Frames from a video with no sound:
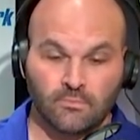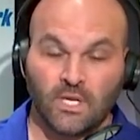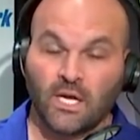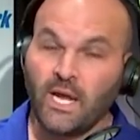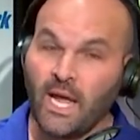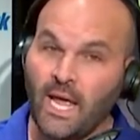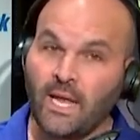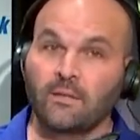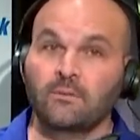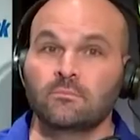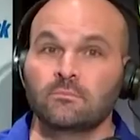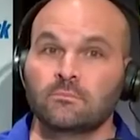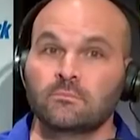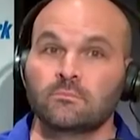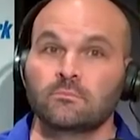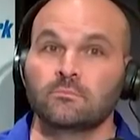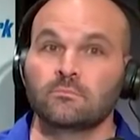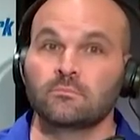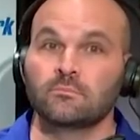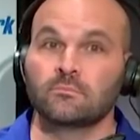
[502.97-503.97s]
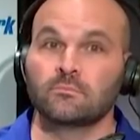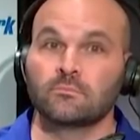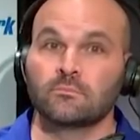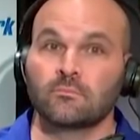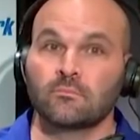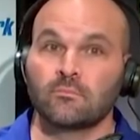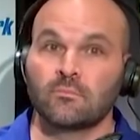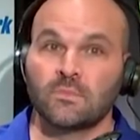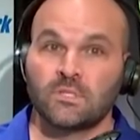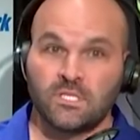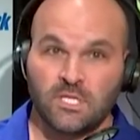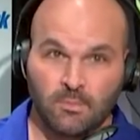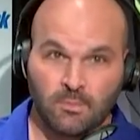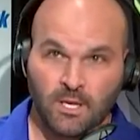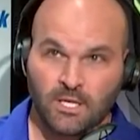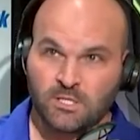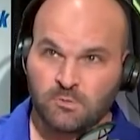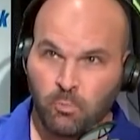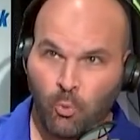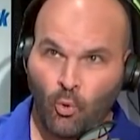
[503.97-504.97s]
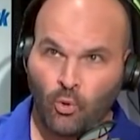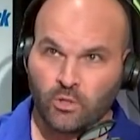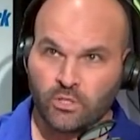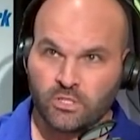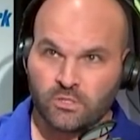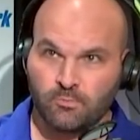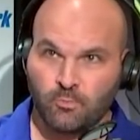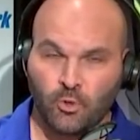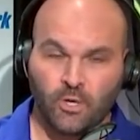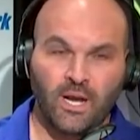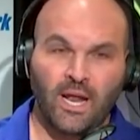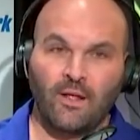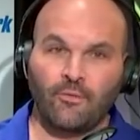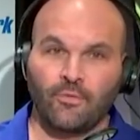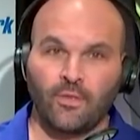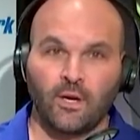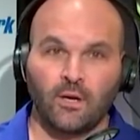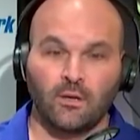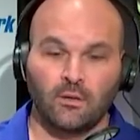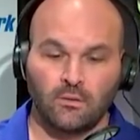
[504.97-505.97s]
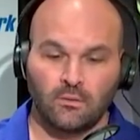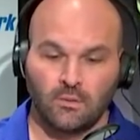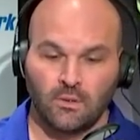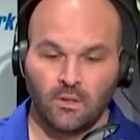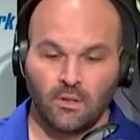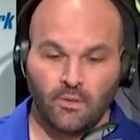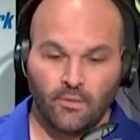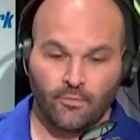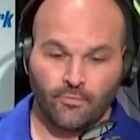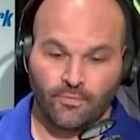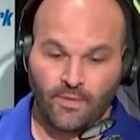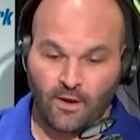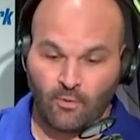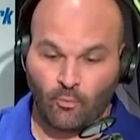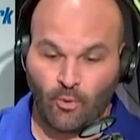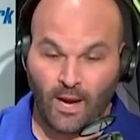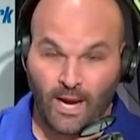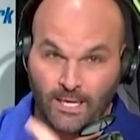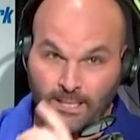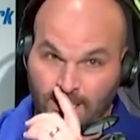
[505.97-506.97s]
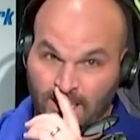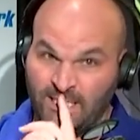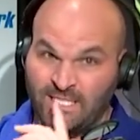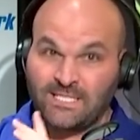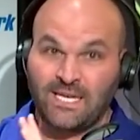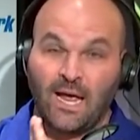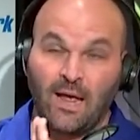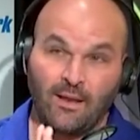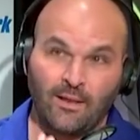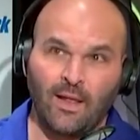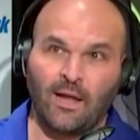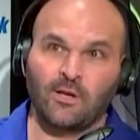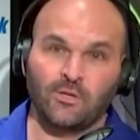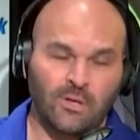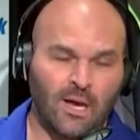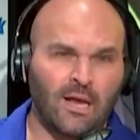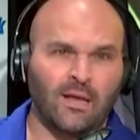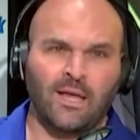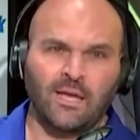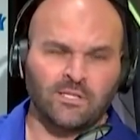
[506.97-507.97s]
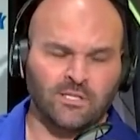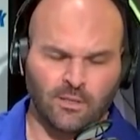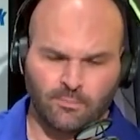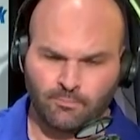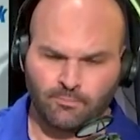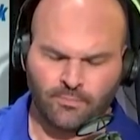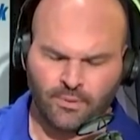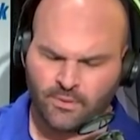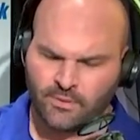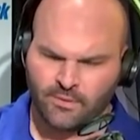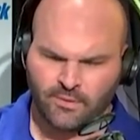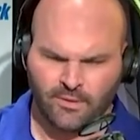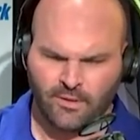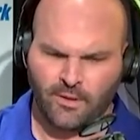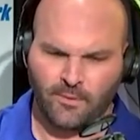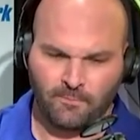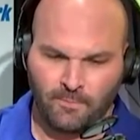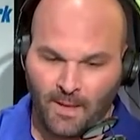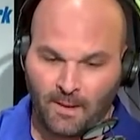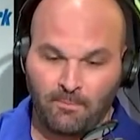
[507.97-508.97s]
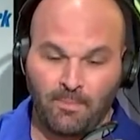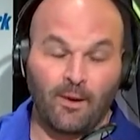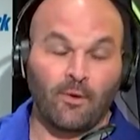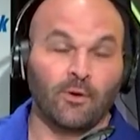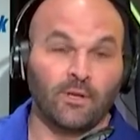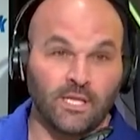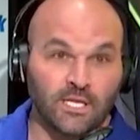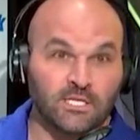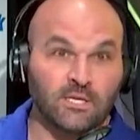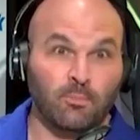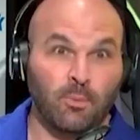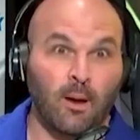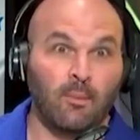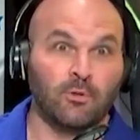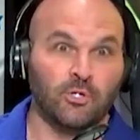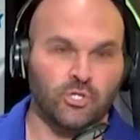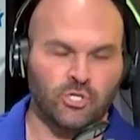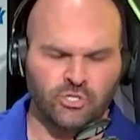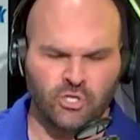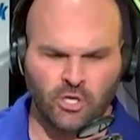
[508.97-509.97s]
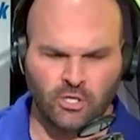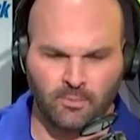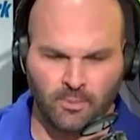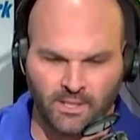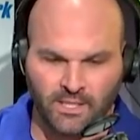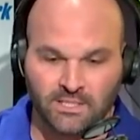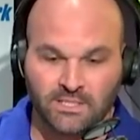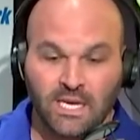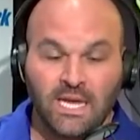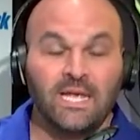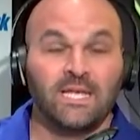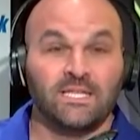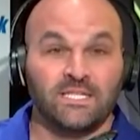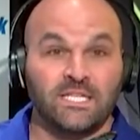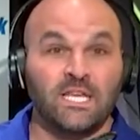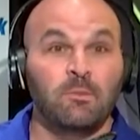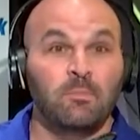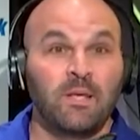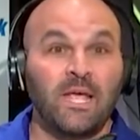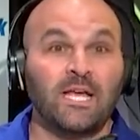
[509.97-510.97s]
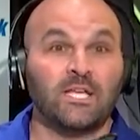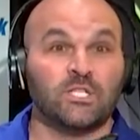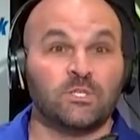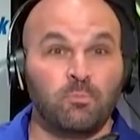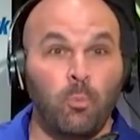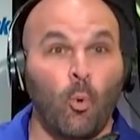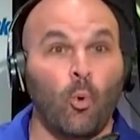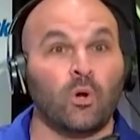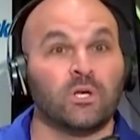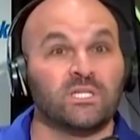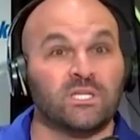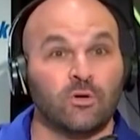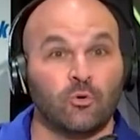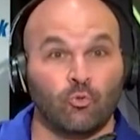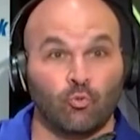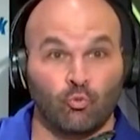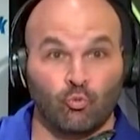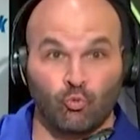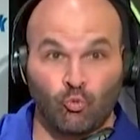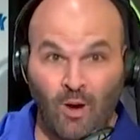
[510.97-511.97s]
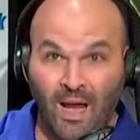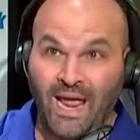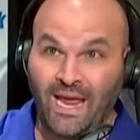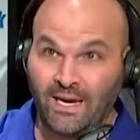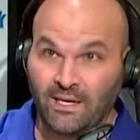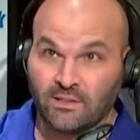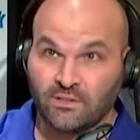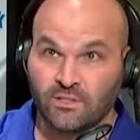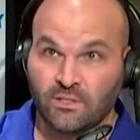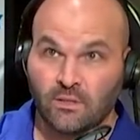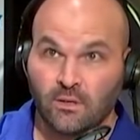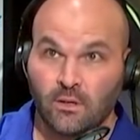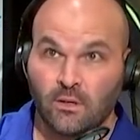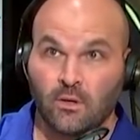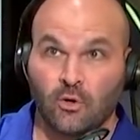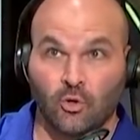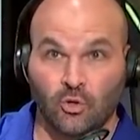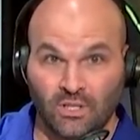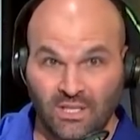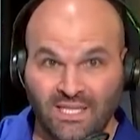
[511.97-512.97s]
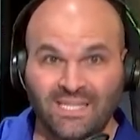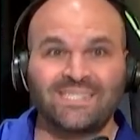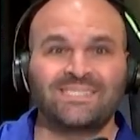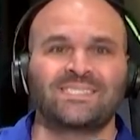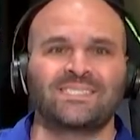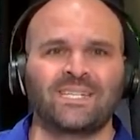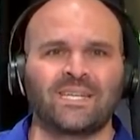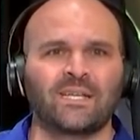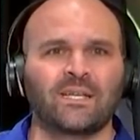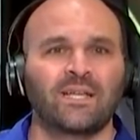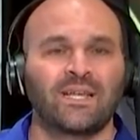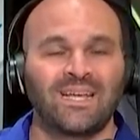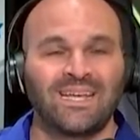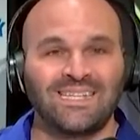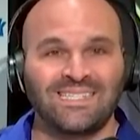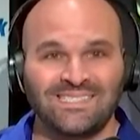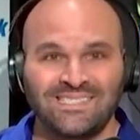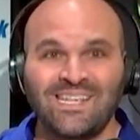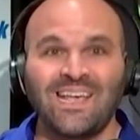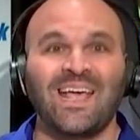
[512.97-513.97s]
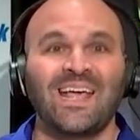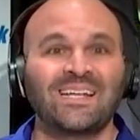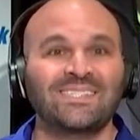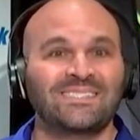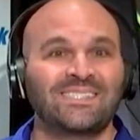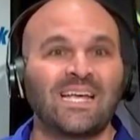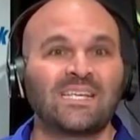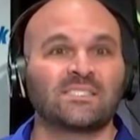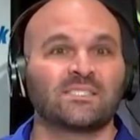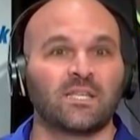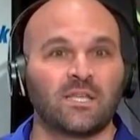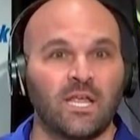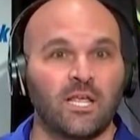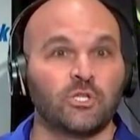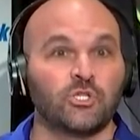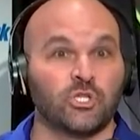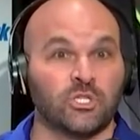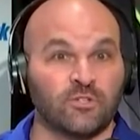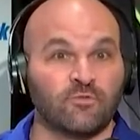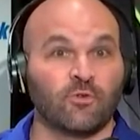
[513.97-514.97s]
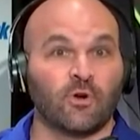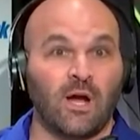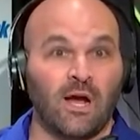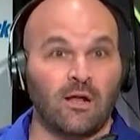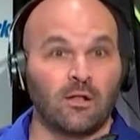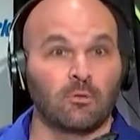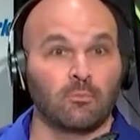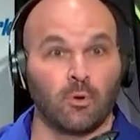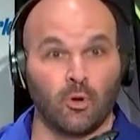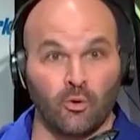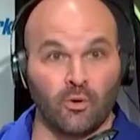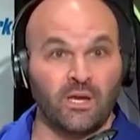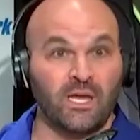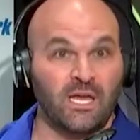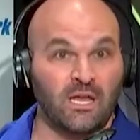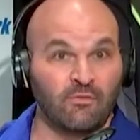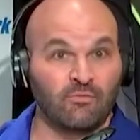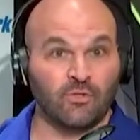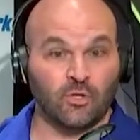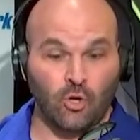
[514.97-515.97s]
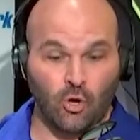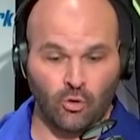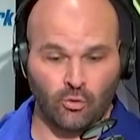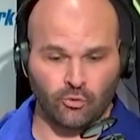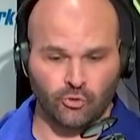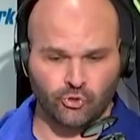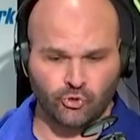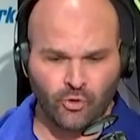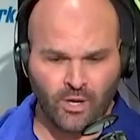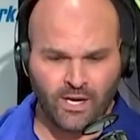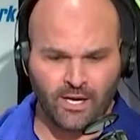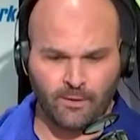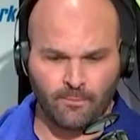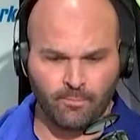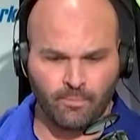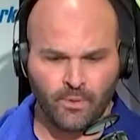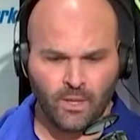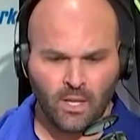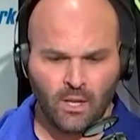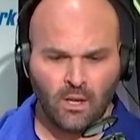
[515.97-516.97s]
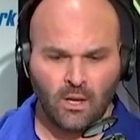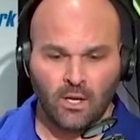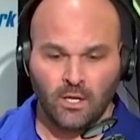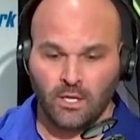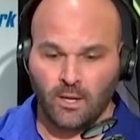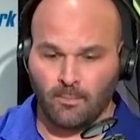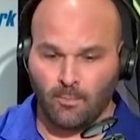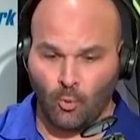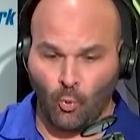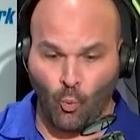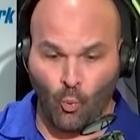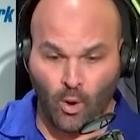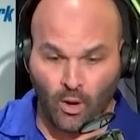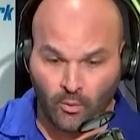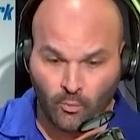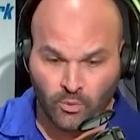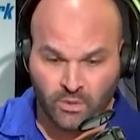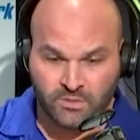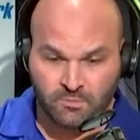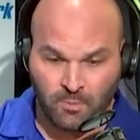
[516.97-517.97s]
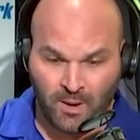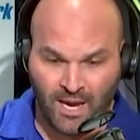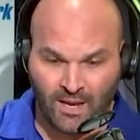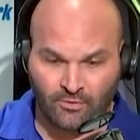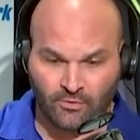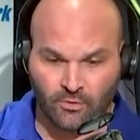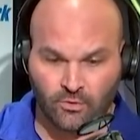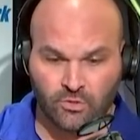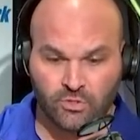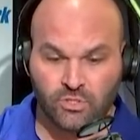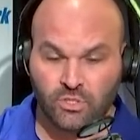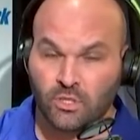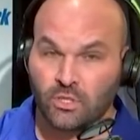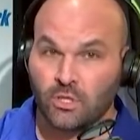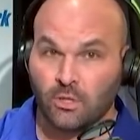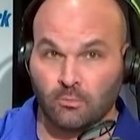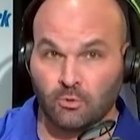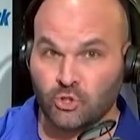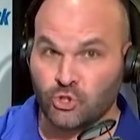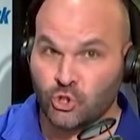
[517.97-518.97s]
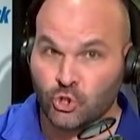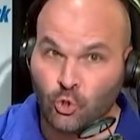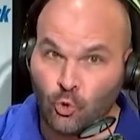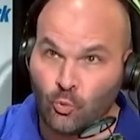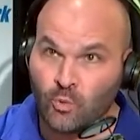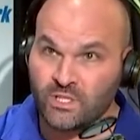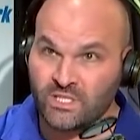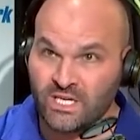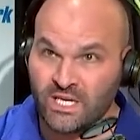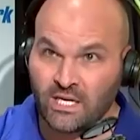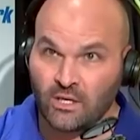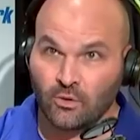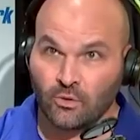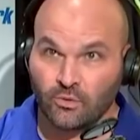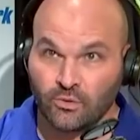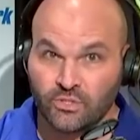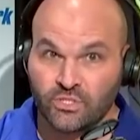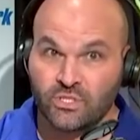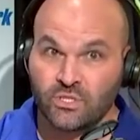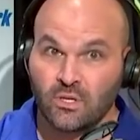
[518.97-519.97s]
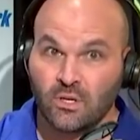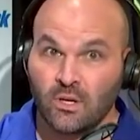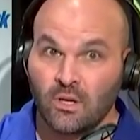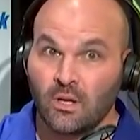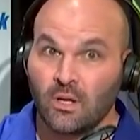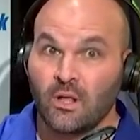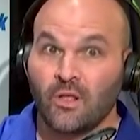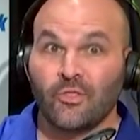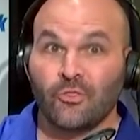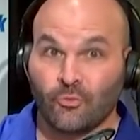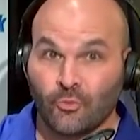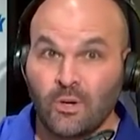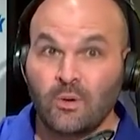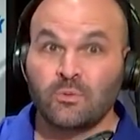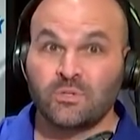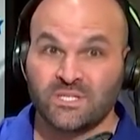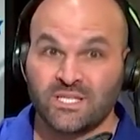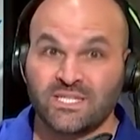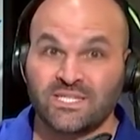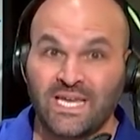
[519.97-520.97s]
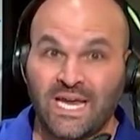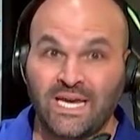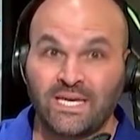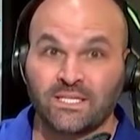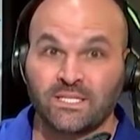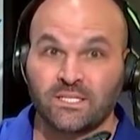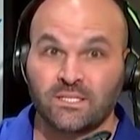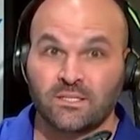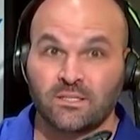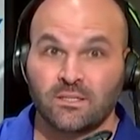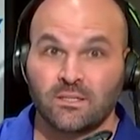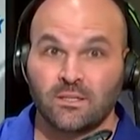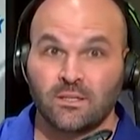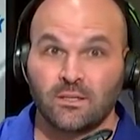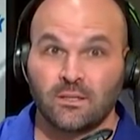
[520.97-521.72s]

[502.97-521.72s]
Again, C B S Sports put it out there. They ranked the top, and I, I guess I, I buried this. I probably should have talked about this. C B S Sports ranked or listed ten destinations for Kyler Murray if the Cardinals trade him. Number one was Panthers. Number two was Eagles. Three was the Saints.